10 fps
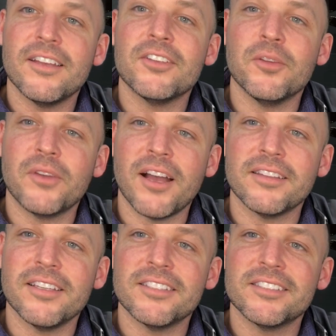You've
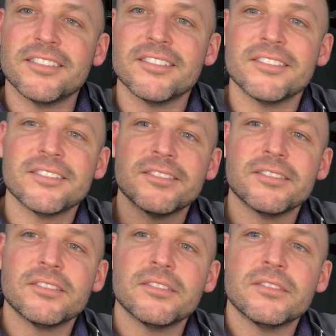got this.
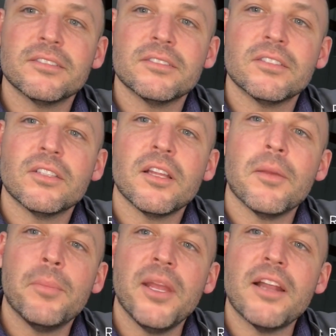
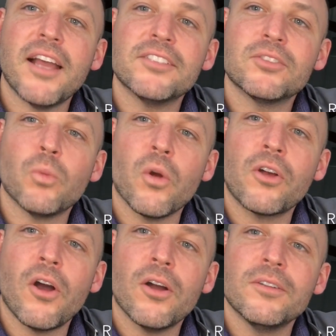Be nice,
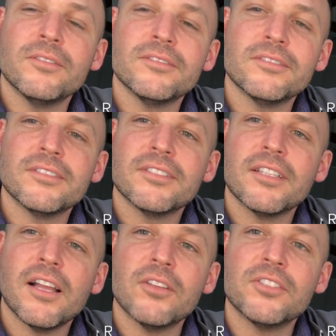work hard.
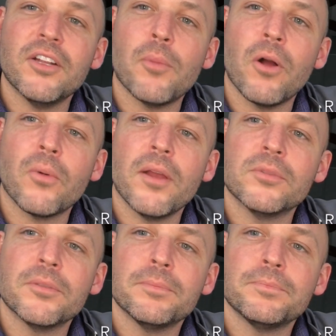I'll see you tomorrow, Rams.